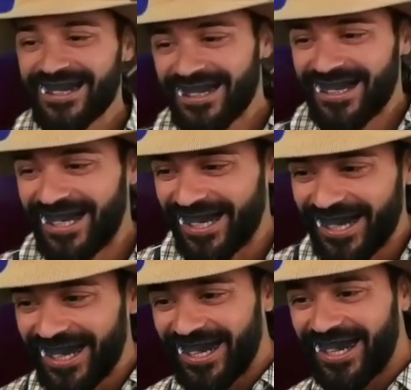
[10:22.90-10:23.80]
This could be
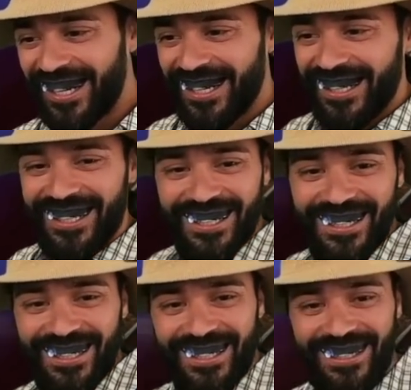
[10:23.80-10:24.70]
good. Uh, oh, this is big,
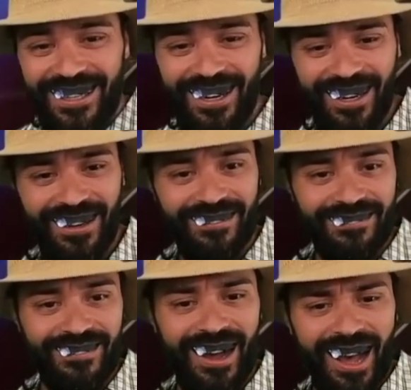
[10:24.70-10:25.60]
big. This is really
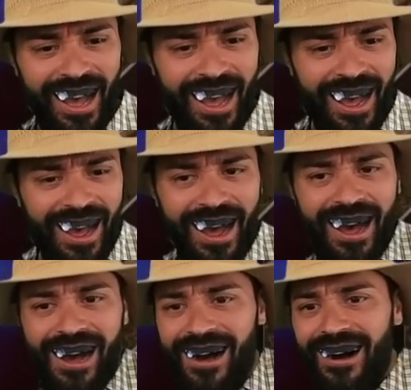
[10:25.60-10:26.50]
oh, big.
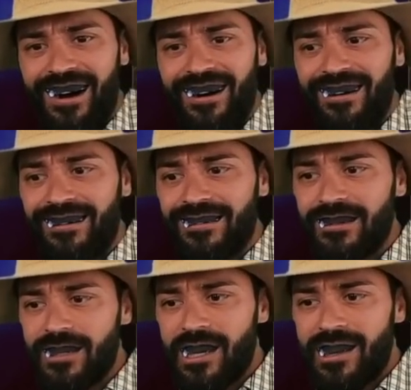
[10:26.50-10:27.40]
Oh!
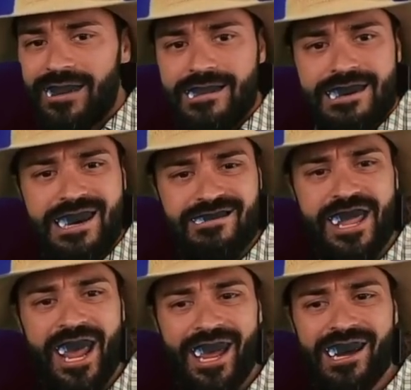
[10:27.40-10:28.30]

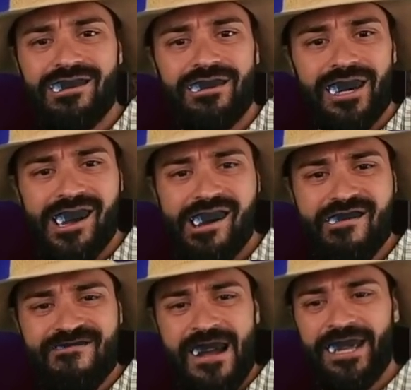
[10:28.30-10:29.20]
400x. Who,
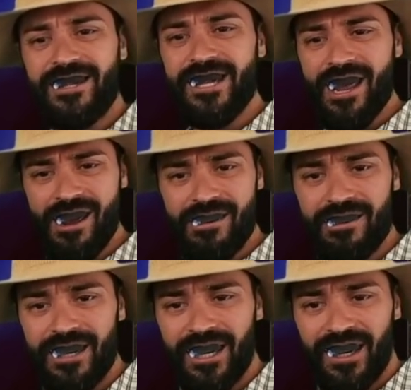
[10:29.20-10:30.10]
fucking
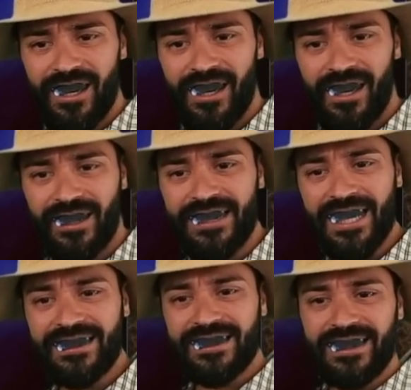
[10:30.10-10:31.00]
knew?
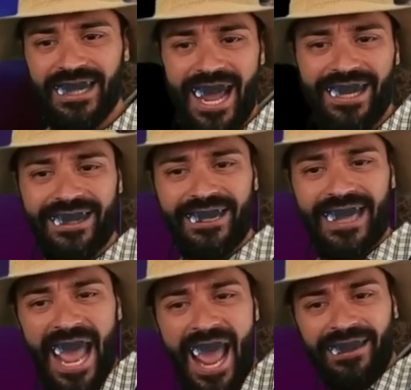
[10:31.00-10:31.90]
Just like
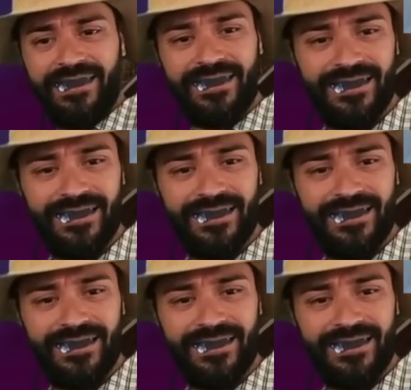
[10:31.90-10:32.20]
that?